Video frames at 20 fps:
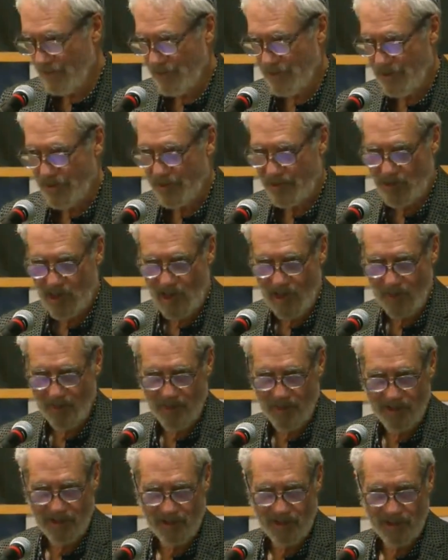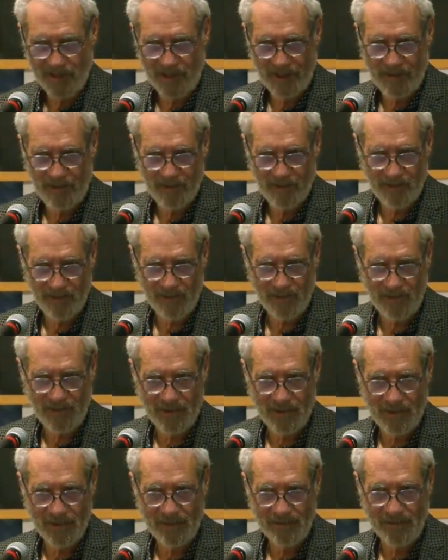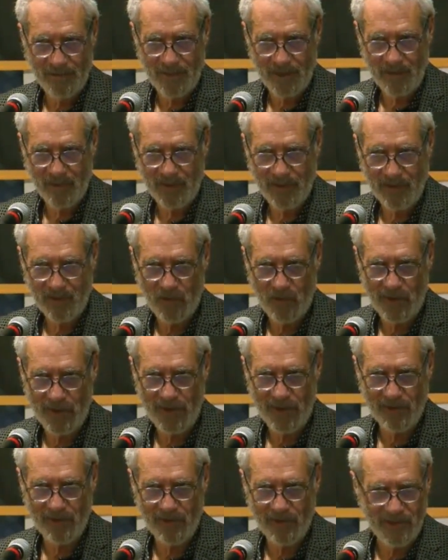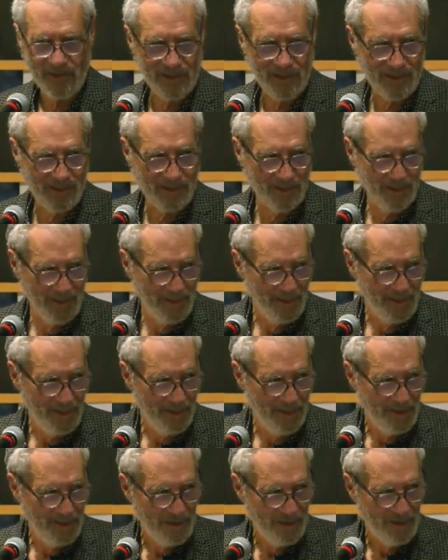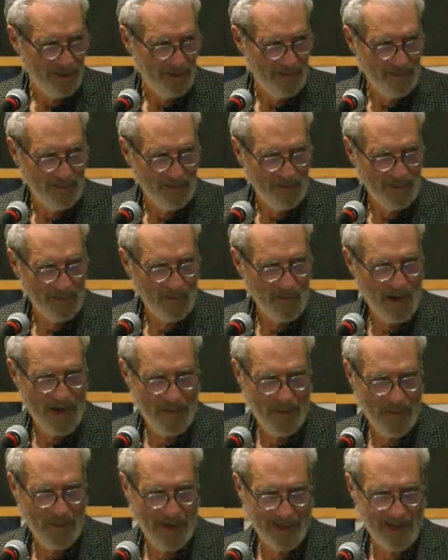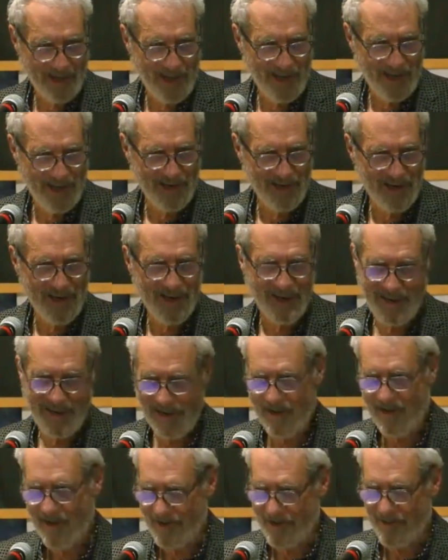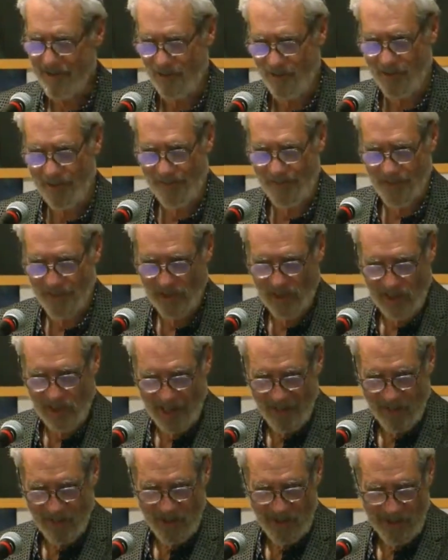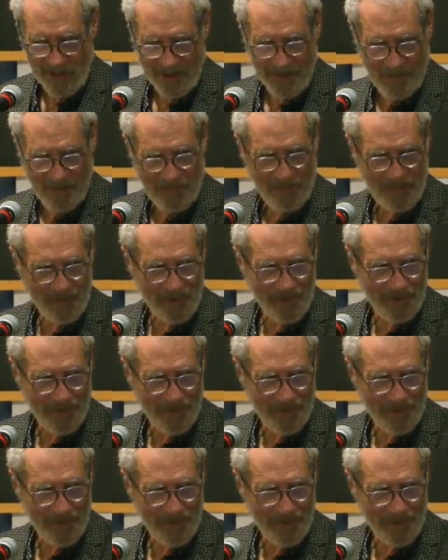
the Talmud till I was in my 20s, and the rabbi died, and I inherited the one from the library. So